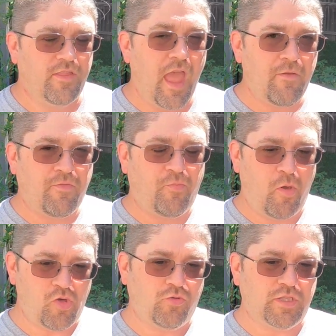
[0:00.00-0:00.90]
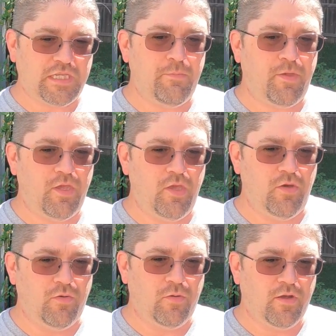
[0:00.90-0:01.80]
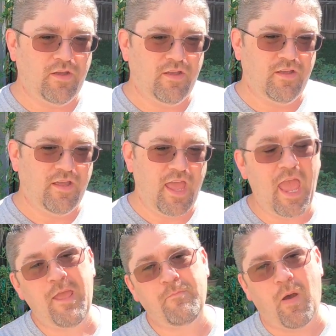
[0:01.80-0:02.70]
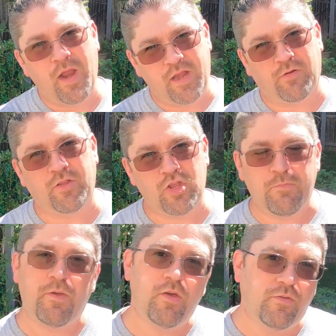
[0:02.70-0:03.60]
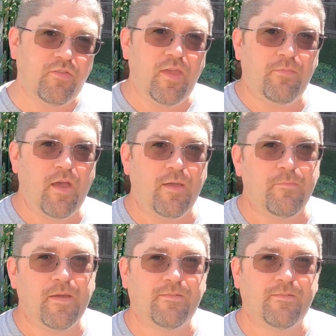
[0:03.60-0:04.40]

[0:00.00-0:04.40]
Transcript: that special CPU and mining on the GPU at the same time.